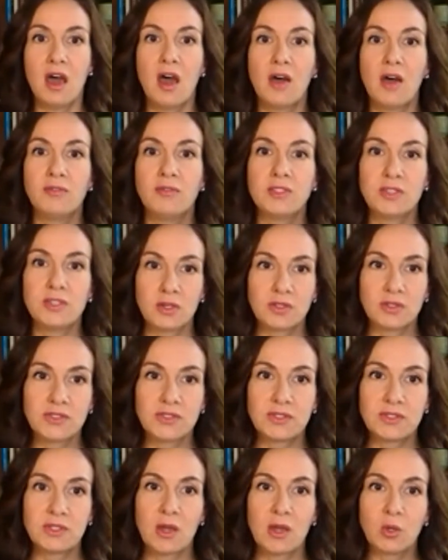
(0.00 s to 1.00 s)
of
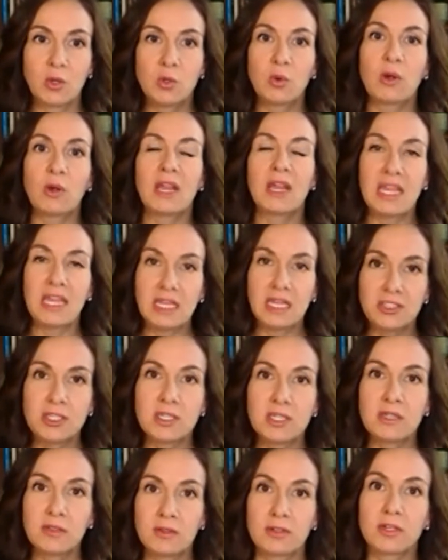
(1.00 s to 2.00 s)
adults who are
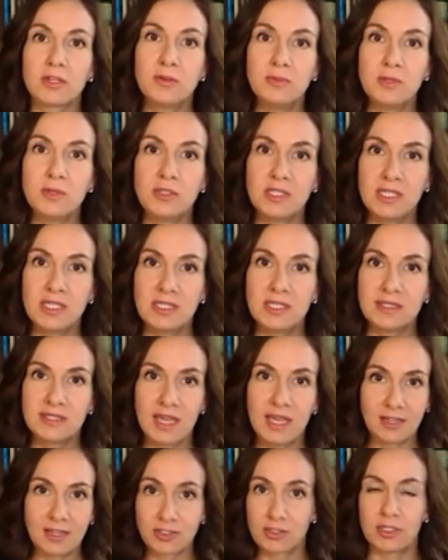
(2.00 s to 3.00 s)
aging in their communities
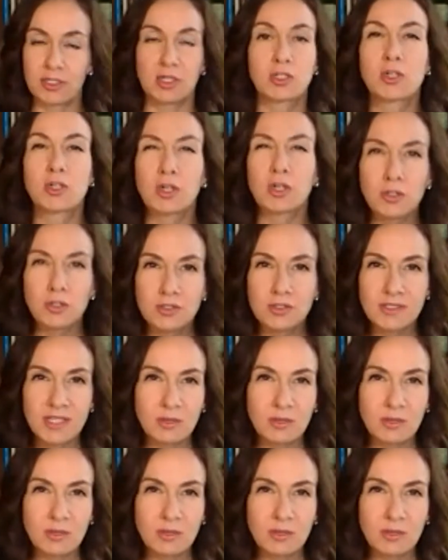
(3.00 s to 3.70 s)
actually occurs?